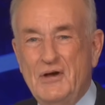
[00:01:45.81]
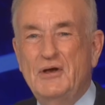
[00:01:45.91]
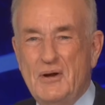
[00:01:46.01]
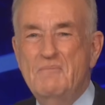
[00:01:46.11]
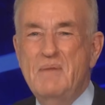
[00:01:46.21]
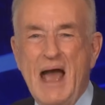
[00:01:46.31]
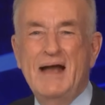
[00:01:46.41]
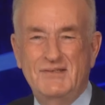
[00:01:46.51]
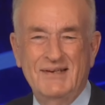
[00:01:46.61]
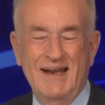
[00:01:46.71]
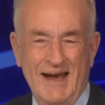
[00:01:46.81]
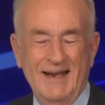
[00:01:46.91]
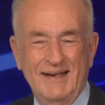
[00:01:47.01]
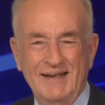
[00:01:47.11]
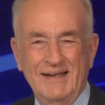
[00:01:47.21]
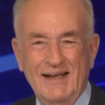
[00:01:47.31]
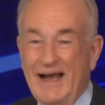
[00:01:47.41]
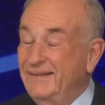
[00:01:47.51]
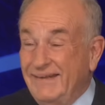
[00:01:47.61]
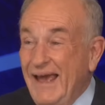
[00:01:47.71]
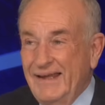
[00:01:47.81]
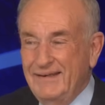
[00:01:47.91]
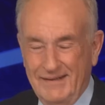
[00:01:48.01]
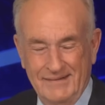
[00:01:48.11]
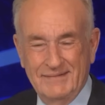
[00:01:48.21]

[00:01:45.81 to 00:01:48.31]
if you can imagine that, that's it.